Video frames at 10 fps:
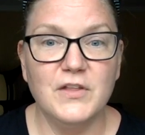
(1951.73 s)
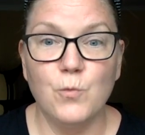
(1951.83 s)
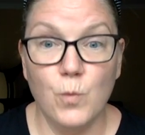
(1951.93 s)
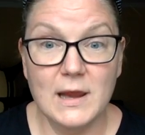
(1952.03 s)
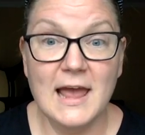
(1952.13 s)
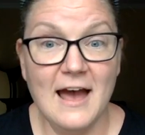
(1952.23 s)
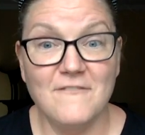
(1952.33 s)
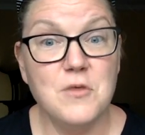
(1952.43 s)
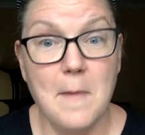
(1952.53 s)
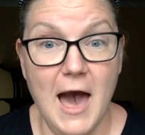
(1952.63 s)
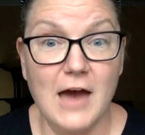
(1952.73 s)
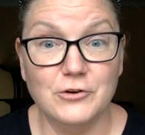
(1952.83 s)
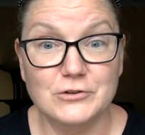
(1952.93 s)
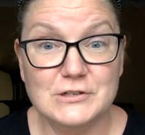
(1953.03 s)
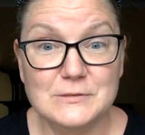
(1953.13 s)
then we have the
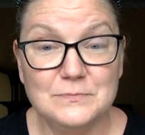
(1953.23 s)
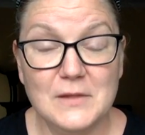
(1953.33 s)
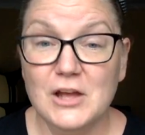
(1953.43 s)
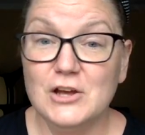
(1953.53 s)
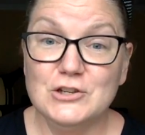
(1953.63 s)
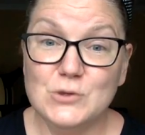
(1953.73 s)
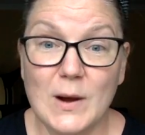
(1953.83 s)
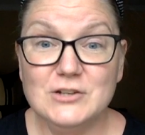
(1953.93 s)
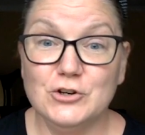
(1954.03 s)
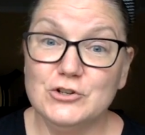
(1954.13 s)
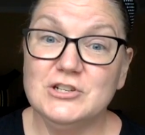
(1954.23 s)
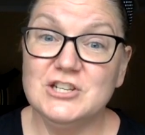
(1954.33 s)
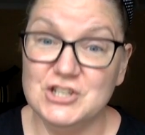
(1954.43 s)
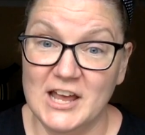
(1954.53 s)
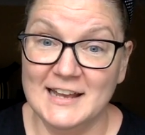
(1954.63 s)
patterns. So I turned
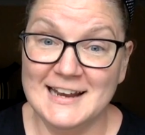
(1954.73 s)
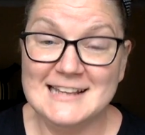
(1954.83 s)
to Jen.